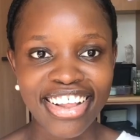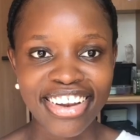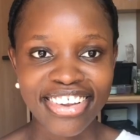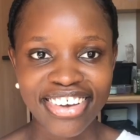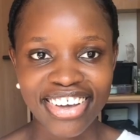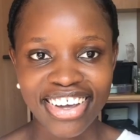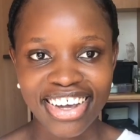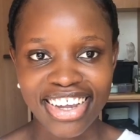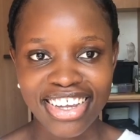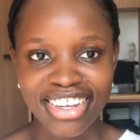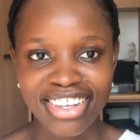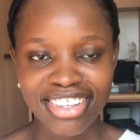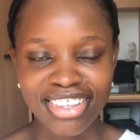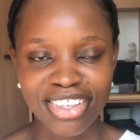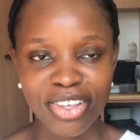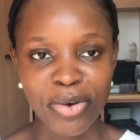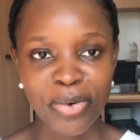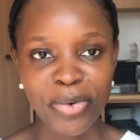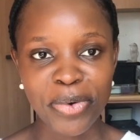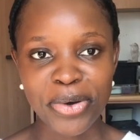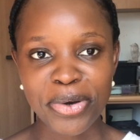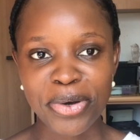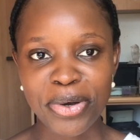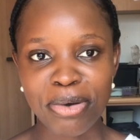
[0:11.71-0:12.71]
Hello guys,
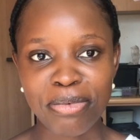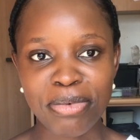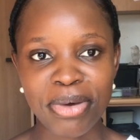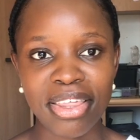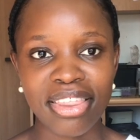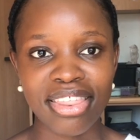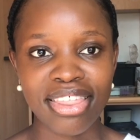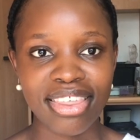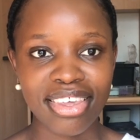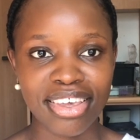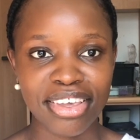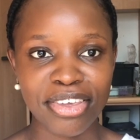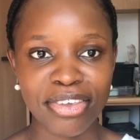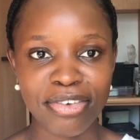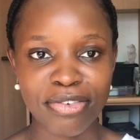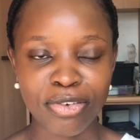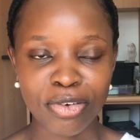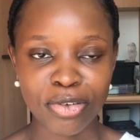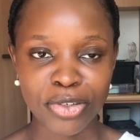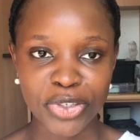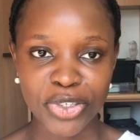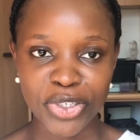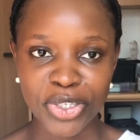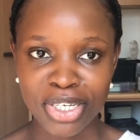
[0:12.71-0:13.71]
welcome and thank you
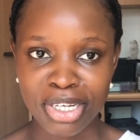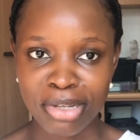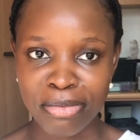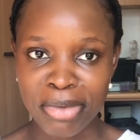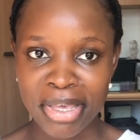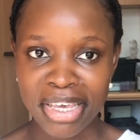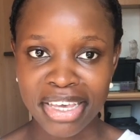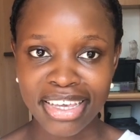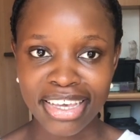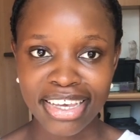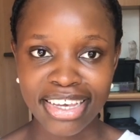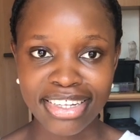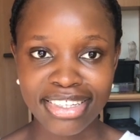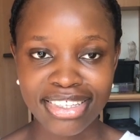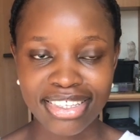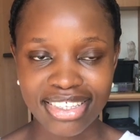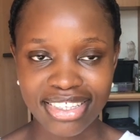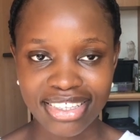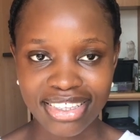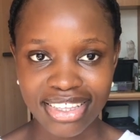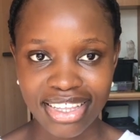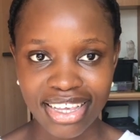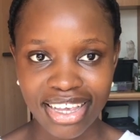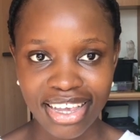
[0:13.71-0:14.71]
for joining me again
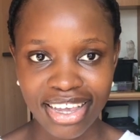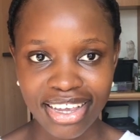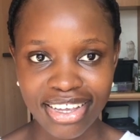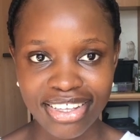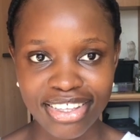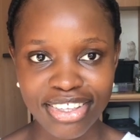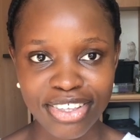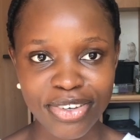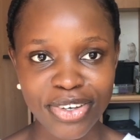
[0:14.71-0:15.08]
today.